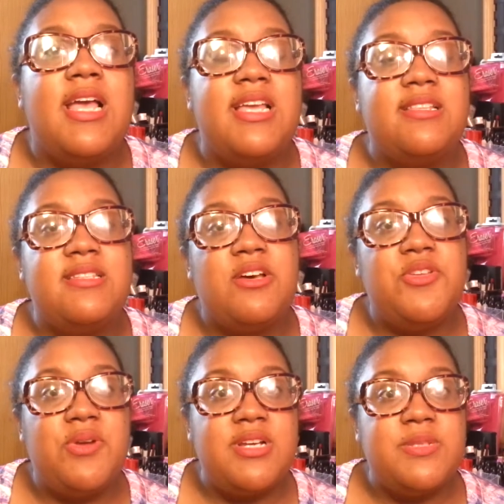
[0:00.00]
and tell
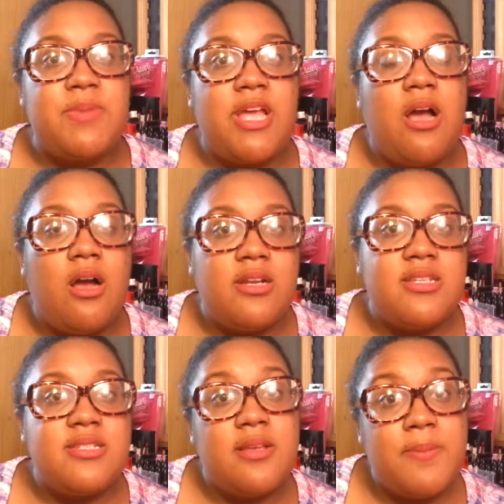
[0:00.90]
you guys my
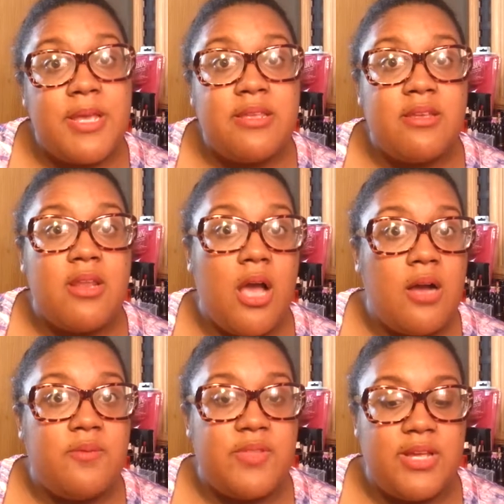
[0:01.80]
honest opinion
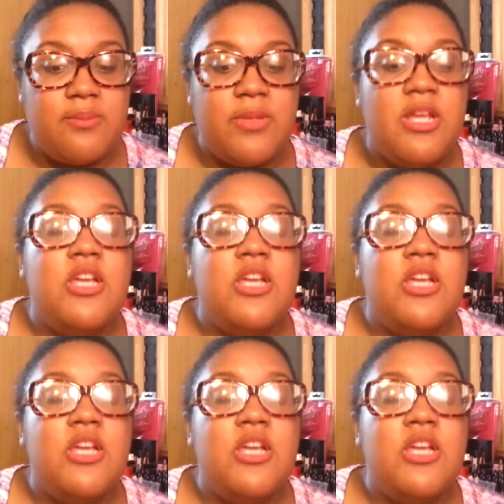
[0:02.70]
of them.